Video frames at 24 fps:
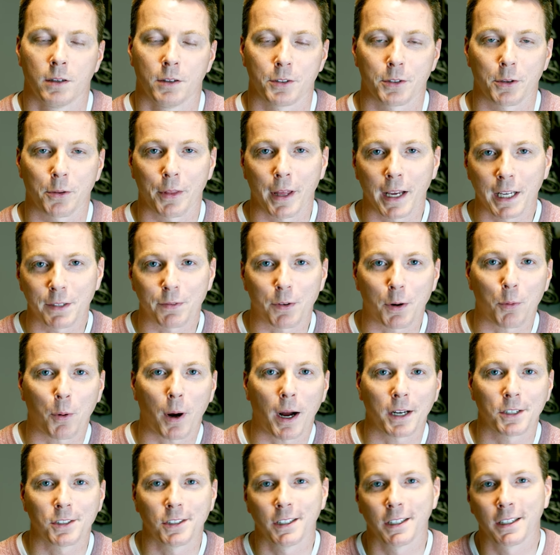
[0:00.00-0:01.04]
So thanks for
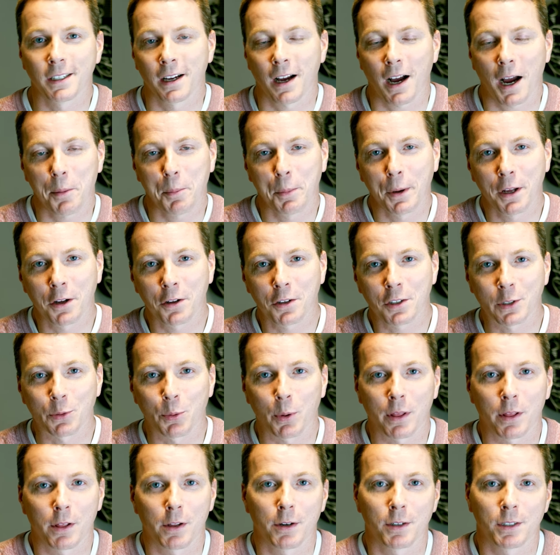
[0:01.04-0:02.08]
watching. I'm Nils
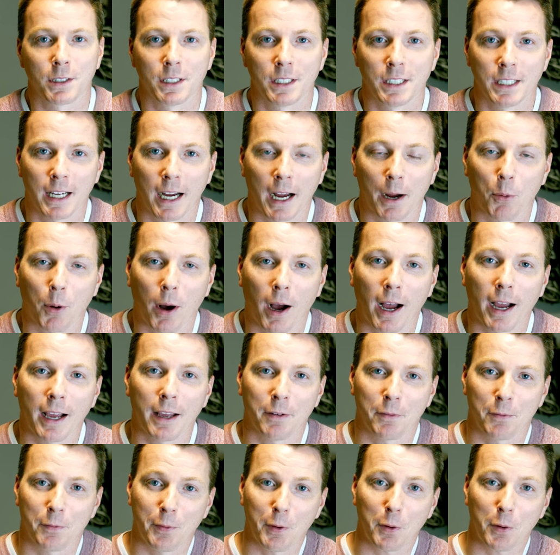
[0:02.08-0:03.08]
with Learn to DIY.